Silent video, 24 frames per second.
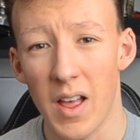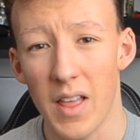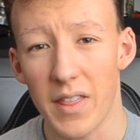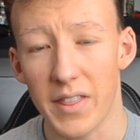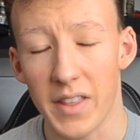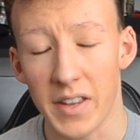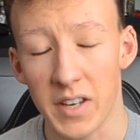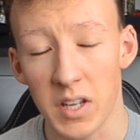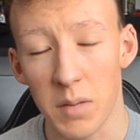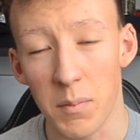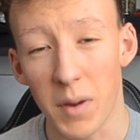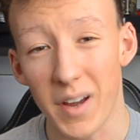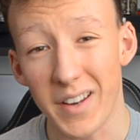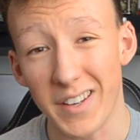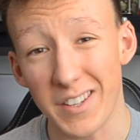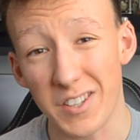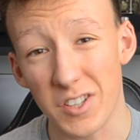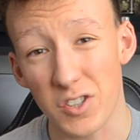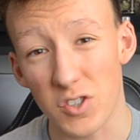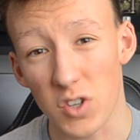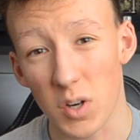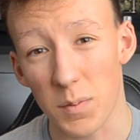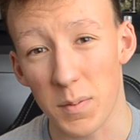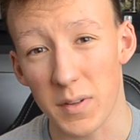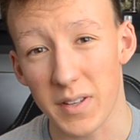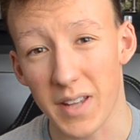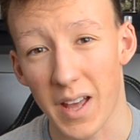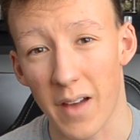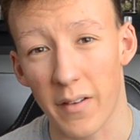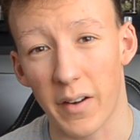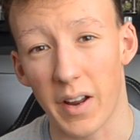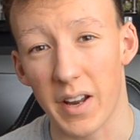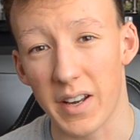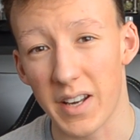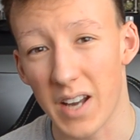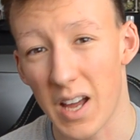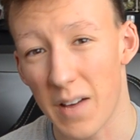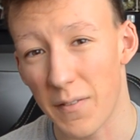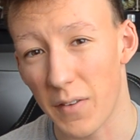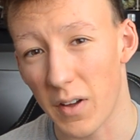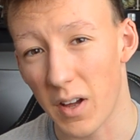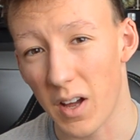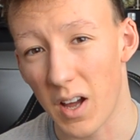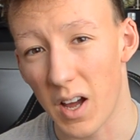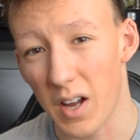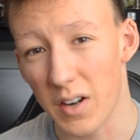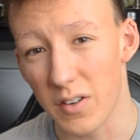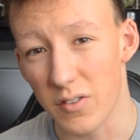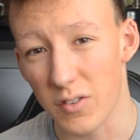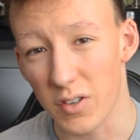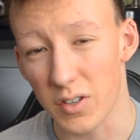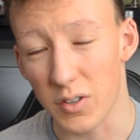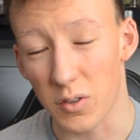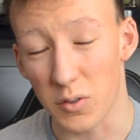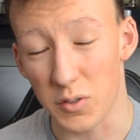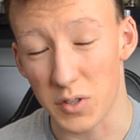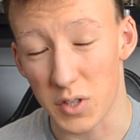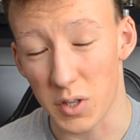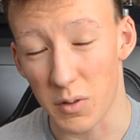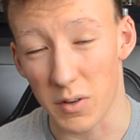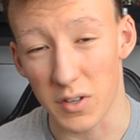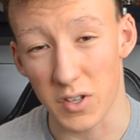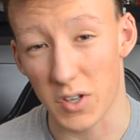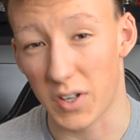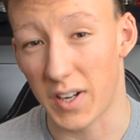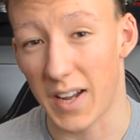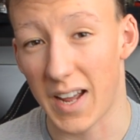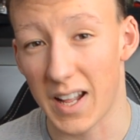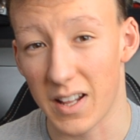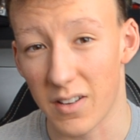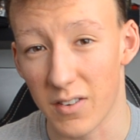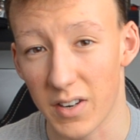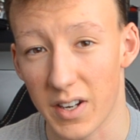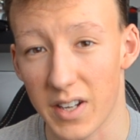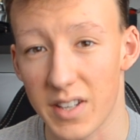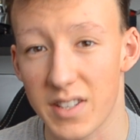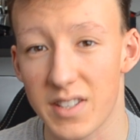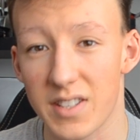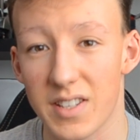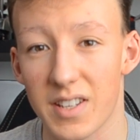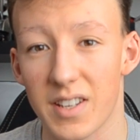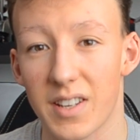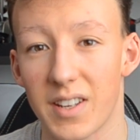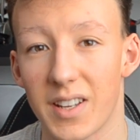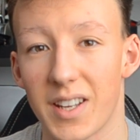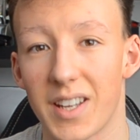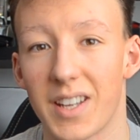Then you might need to drop it down another 100 or 200 calories.